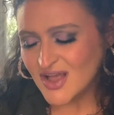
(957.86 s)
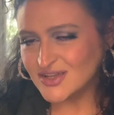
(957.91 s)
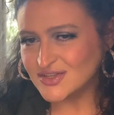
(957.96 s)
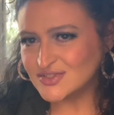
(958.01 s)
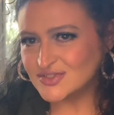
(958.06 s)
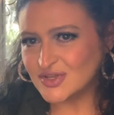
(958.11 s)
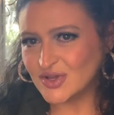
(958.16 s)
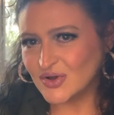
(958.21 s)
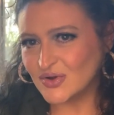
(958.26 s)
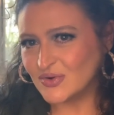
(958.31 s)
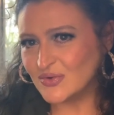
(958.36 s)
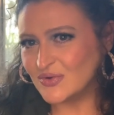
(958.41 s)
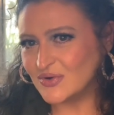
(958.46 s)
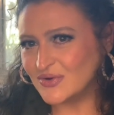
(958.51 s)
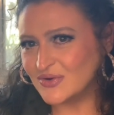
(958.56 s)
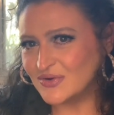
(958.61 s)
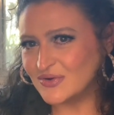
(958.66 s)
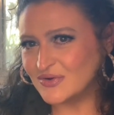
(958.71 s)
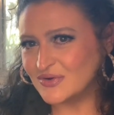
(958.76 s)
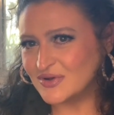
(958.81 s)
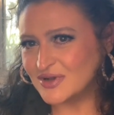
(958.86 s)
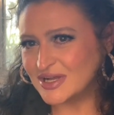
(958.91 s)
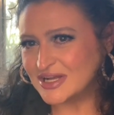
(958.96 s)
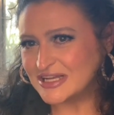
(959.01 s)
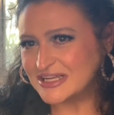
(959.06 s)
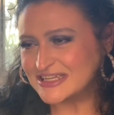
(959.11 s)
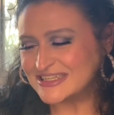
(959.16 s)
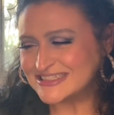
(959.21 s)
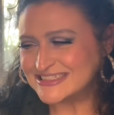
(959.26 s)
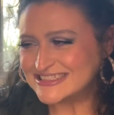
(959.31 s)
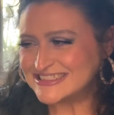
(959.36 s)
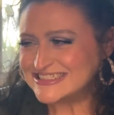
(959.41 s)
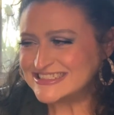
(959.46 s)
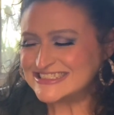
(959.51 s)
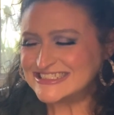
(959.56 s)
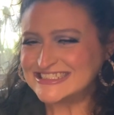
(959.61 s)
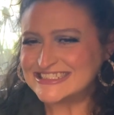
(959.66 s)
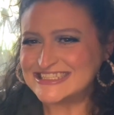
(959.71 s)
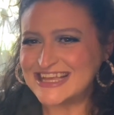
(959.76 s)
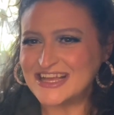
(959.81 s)
So,
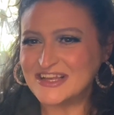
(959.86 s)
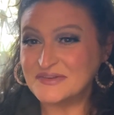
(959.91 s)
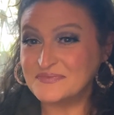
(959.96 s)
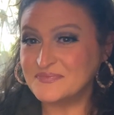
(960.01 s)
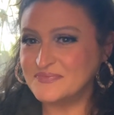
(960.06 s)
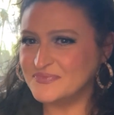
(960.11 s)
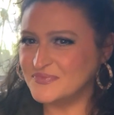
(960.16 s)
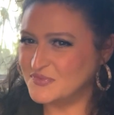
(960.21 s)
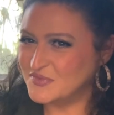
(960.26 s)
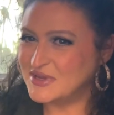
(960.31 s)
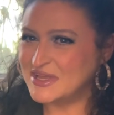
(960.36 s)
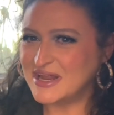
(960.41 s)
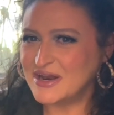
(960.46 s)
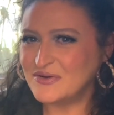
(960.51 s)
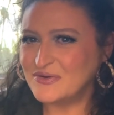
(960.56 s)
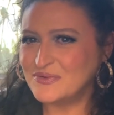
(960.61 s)
yeah, we got to